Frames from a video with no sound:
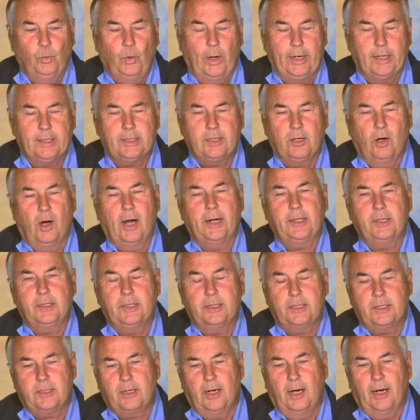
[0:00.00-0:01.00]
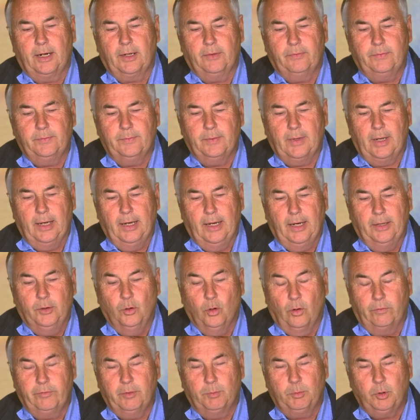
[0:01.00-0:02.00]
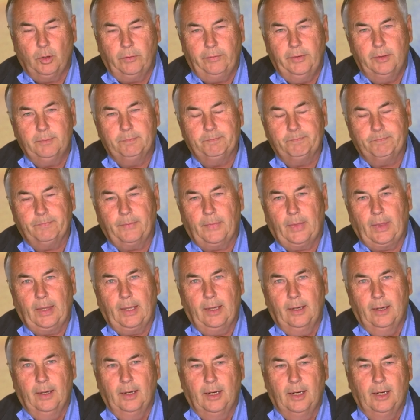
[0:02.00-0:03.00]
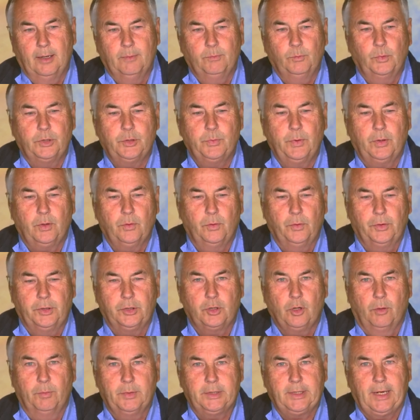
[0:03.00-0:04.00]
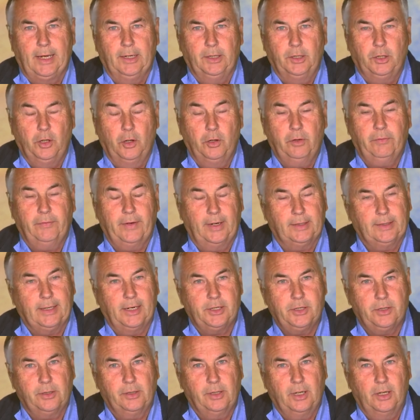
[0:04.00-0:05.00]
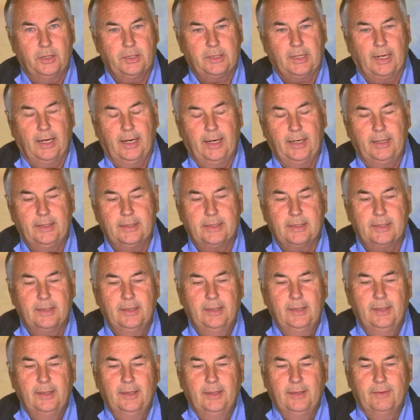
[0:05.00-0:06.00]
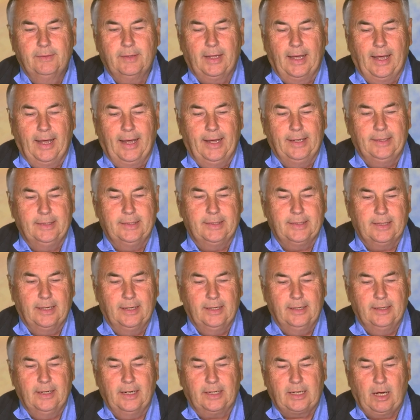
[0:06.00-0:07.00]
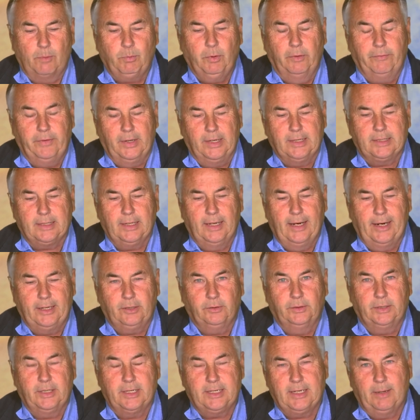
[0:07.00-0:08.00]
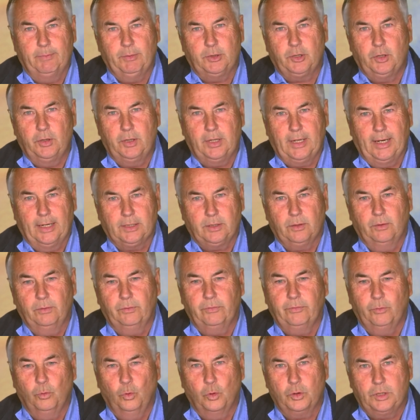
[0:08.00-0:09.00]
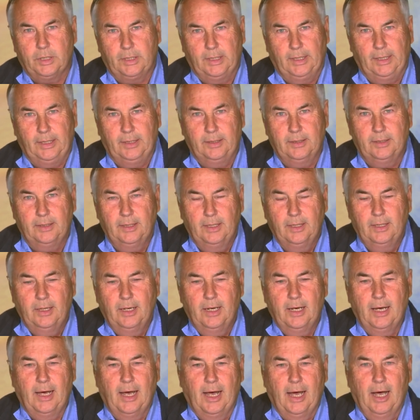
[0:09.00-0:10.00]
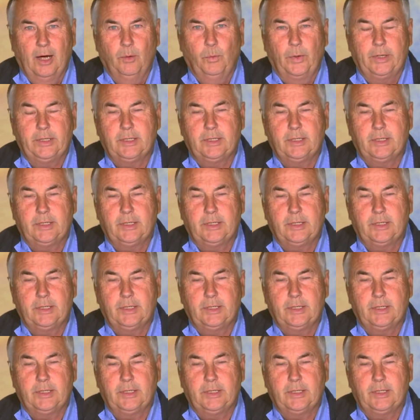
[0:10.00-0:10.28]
we decided to start a, a not-for-profit, um, which we called the Thomas Kelly Youth Foundation those days. And uh, a couple of years later, in December two thousand fourteen, uh, we